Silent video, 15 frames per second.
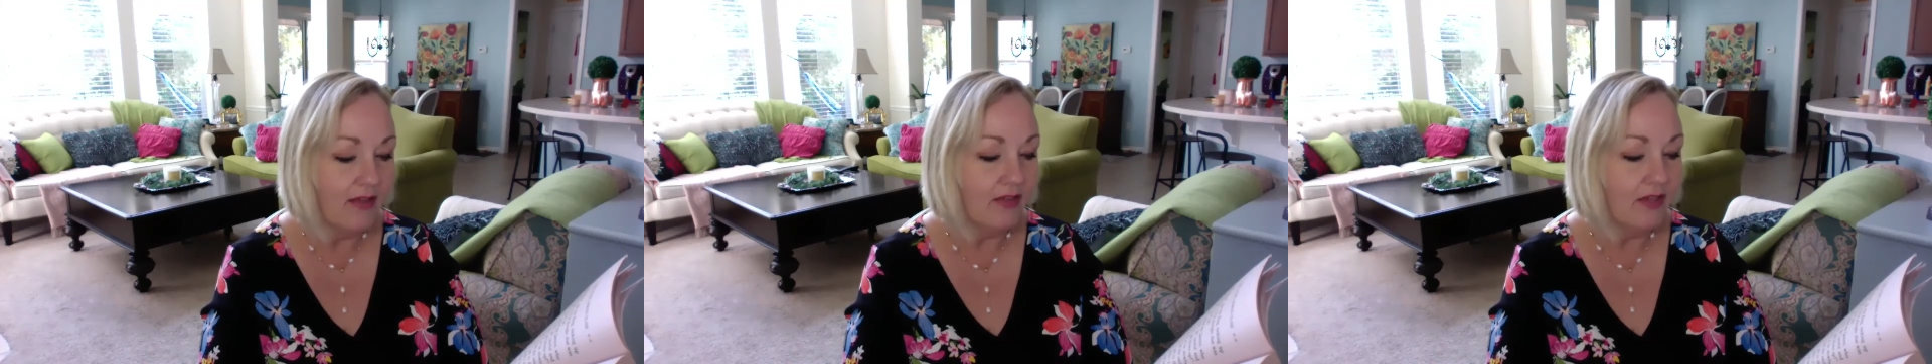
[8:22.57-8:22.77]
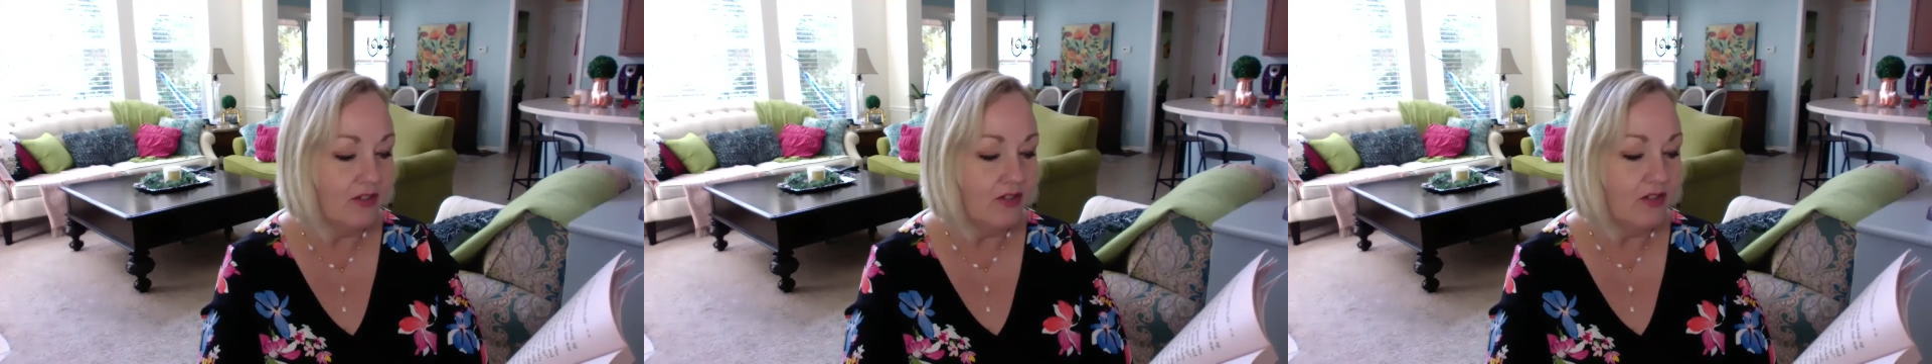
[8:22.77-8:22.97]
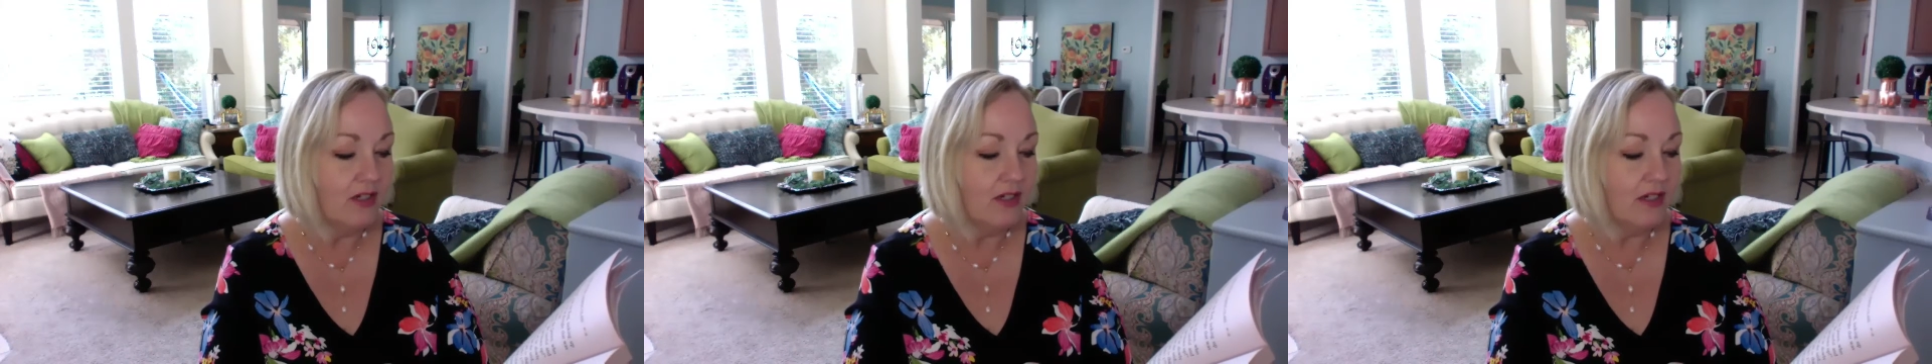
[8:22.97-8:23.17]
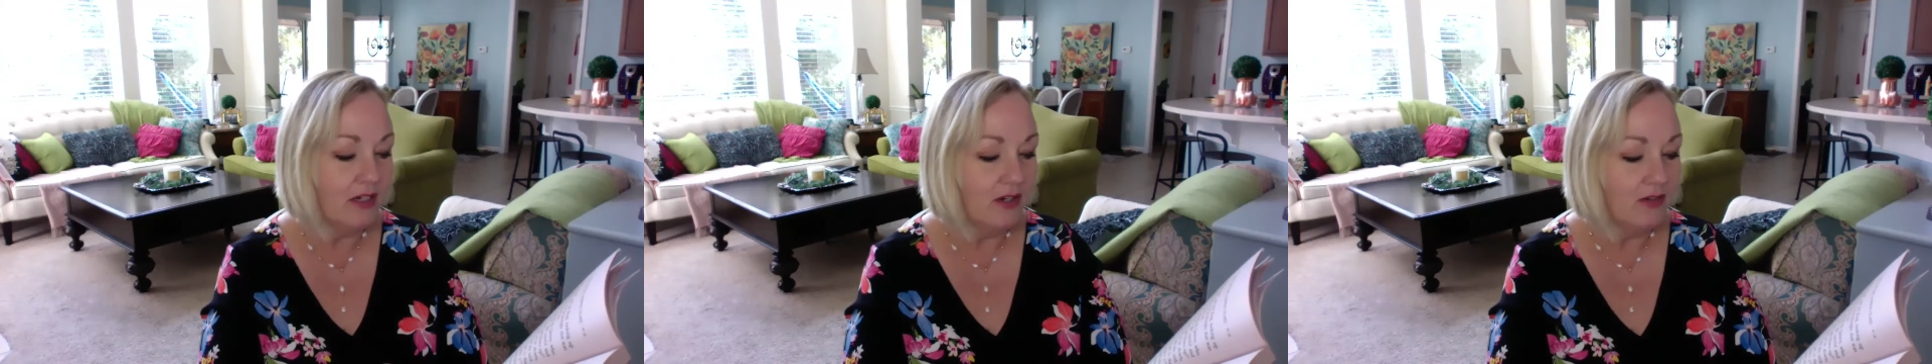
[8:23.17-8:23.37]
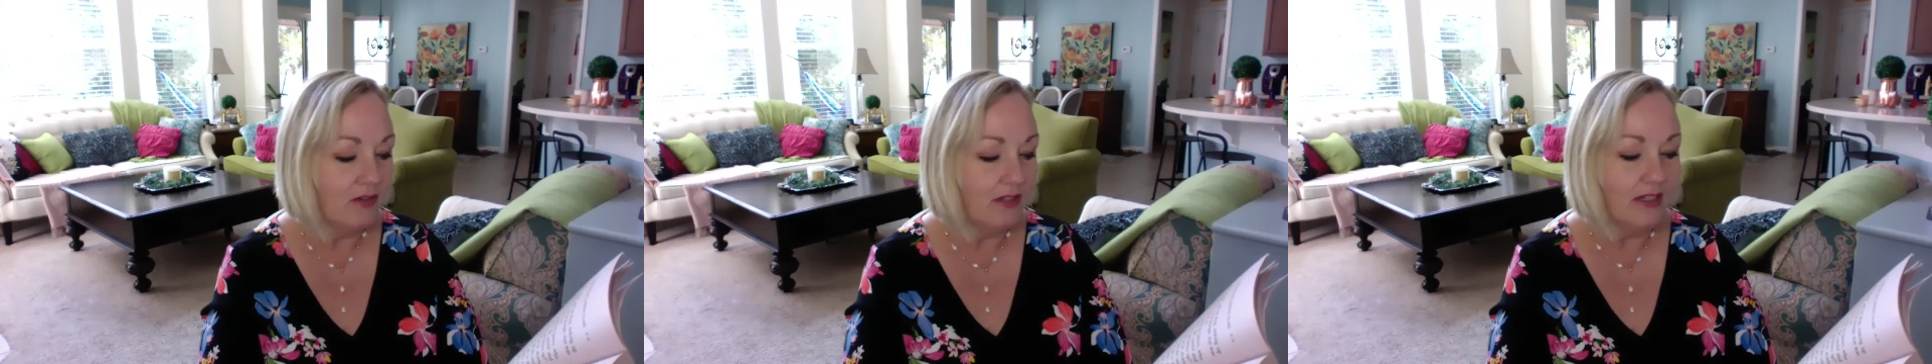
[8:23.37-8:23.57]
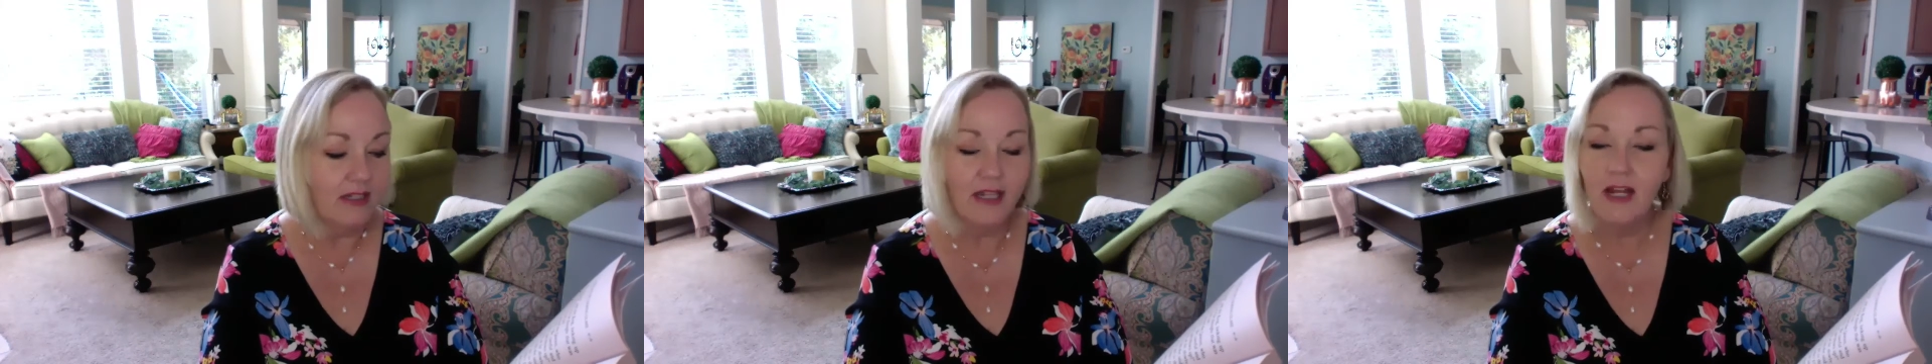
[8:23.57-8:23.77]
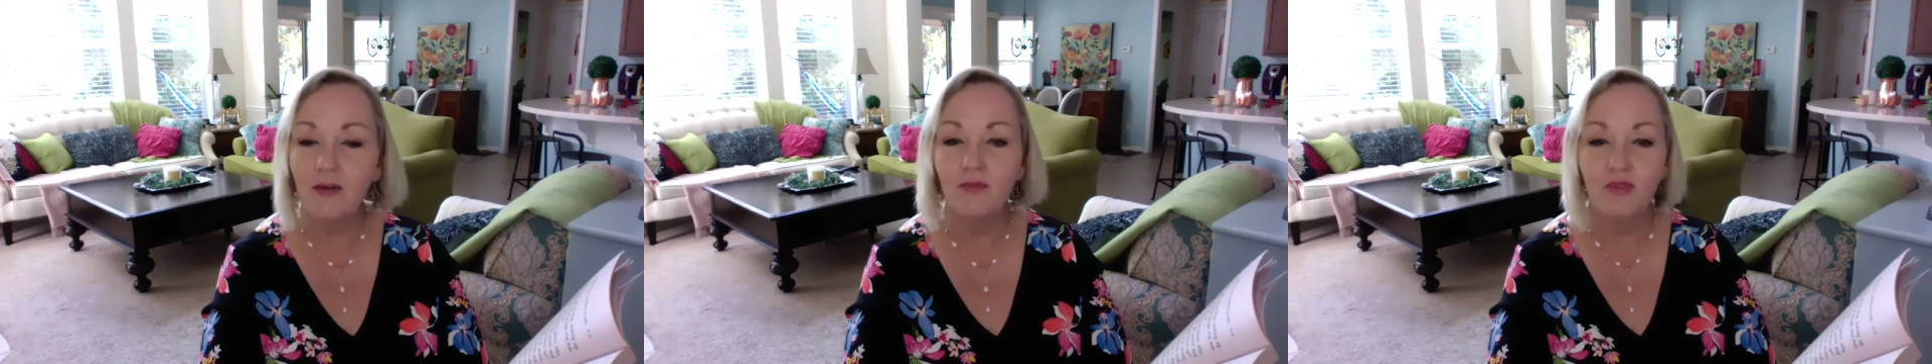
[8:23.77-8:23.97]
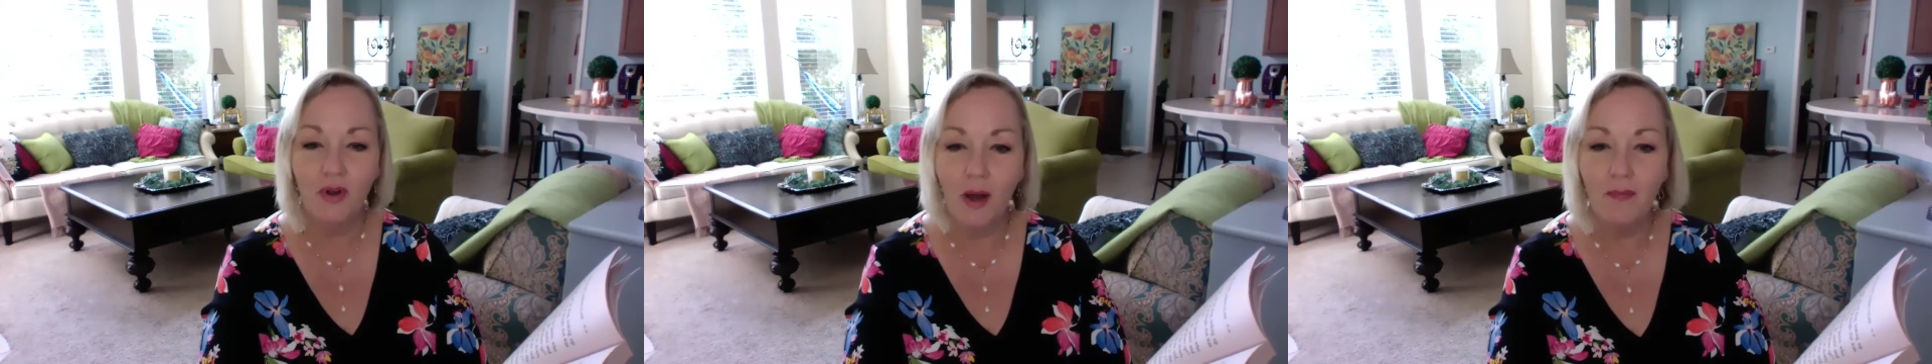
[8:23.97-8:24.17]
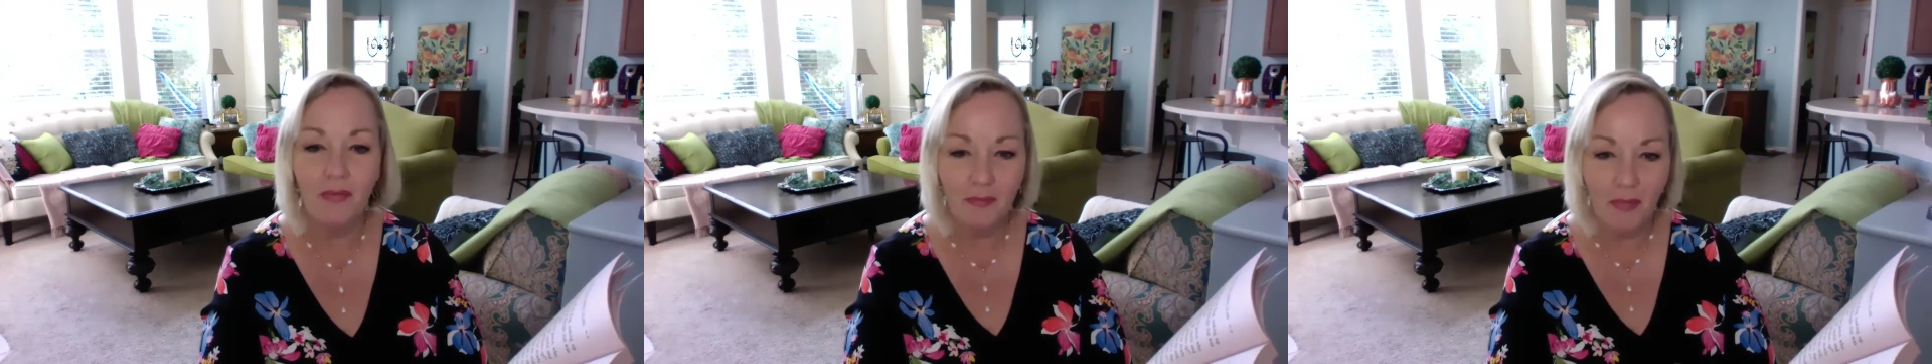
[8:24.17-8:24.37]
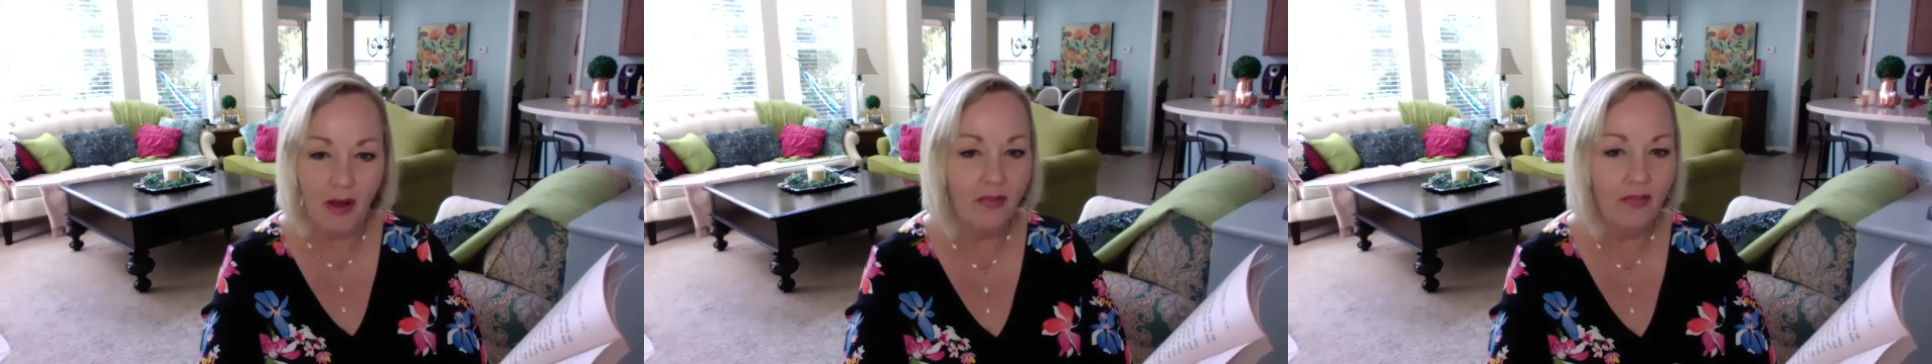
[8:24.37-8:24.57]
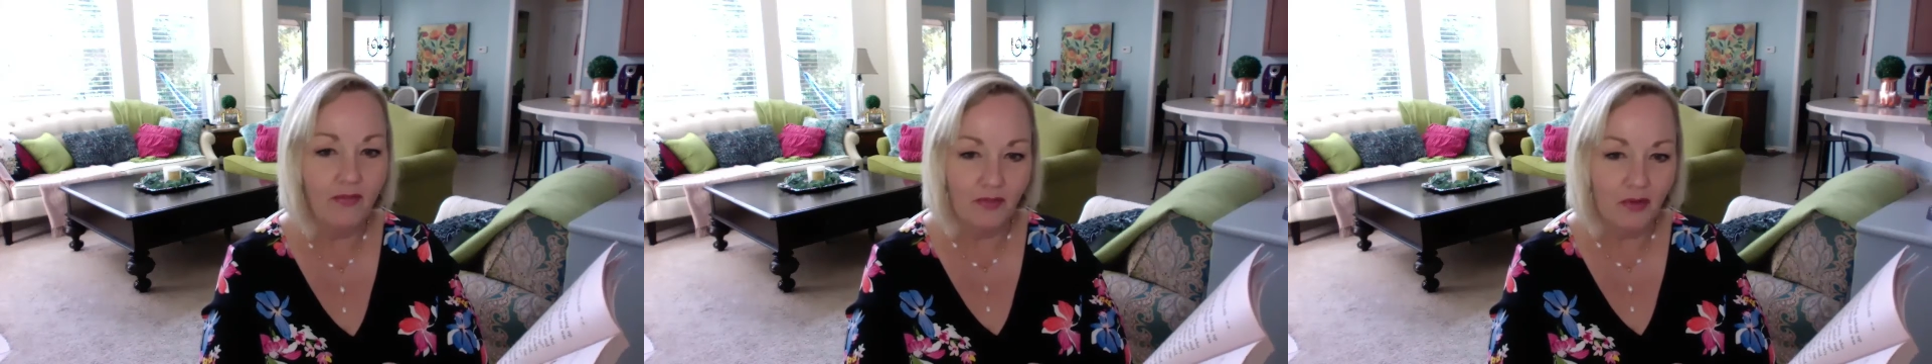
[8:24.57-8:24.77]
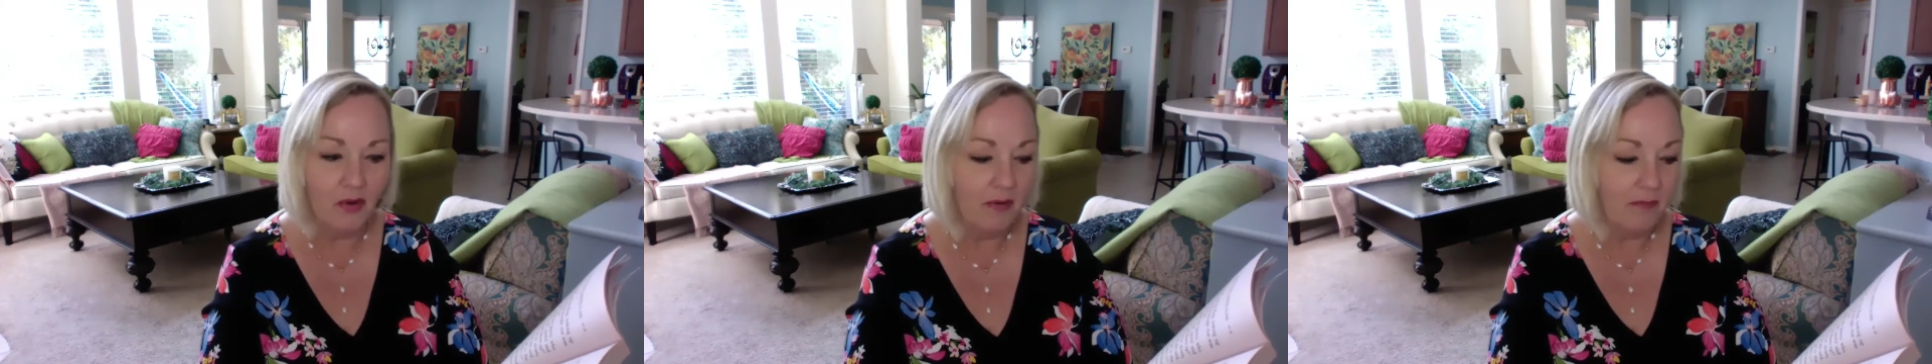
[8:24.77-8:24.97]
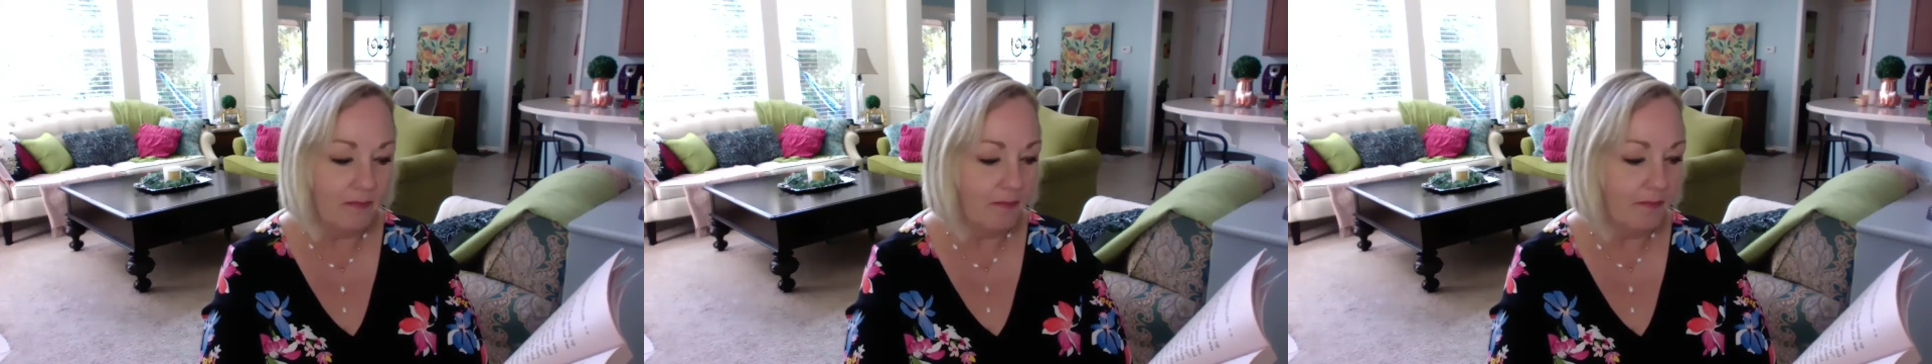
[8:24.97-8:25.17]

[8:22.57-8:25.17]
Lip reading: that she nearly let him drop upon the floor.